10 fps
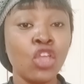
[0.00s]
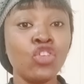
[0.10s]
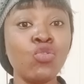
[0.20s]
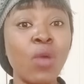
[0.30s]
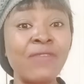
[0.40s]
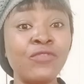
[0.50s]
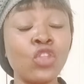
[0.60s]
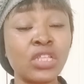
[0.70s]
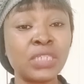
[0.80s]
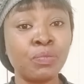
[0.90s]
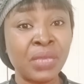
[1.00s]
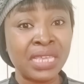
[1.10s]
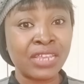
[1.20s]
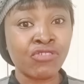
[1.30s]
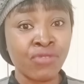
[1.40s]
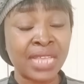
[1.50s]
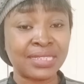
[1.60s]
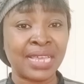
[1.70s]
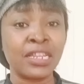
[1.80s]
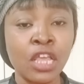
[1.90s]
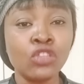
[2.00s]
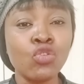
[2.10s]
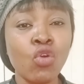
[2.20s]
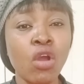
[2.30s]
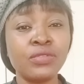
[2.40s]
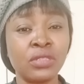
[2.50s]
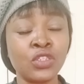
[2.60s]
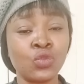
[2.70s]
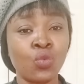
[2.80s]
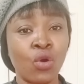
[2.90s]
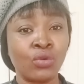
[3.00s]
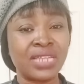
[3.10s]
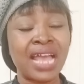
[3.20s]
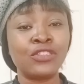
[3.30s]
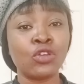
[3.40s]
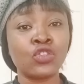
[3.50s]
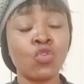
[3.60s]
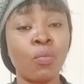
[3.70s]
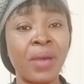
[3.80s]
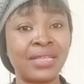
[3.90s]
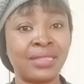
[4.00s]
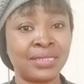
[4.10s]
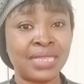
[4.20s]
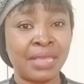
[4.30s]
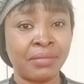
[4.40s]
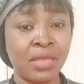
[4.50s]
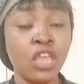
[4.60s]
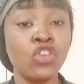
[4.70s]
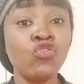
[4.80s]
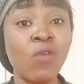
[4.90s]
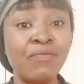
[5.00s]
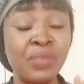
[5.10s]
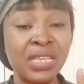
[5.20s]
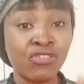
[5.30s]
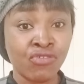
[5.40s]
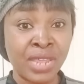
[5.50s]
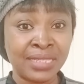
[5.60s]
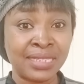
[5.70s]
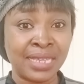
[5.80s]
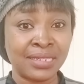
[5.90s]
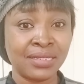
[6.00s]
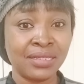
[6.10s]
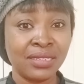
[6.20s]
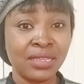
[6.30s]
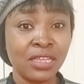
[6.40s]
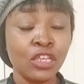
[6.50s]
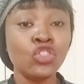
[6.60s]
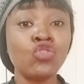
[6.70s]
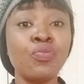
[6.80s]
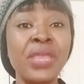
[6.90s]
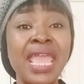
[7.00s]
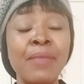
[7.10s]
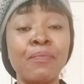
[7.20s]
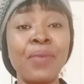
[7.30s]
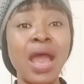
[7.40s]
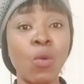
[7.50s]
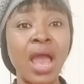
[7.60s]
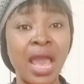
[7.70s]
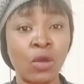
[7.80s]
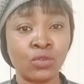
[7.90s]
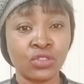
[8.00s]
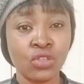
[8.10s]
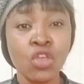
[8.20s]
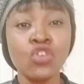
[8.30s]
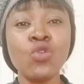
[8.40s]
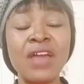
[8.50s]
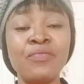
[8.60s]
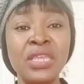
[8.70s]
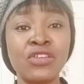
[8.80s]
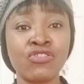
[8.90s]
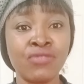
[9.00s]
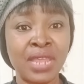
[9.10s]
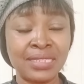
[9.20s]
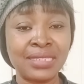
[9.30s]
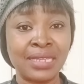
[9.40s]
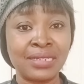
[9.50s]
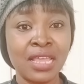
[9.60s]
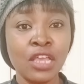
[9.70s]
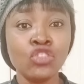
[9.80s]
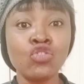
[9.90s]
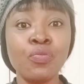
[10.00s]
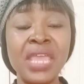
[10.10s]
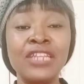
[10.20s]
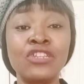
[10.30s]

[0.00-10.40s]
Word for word: You have not been created to come to this world and just go back the same. You have been created to be a powerhouse. You have been created to be a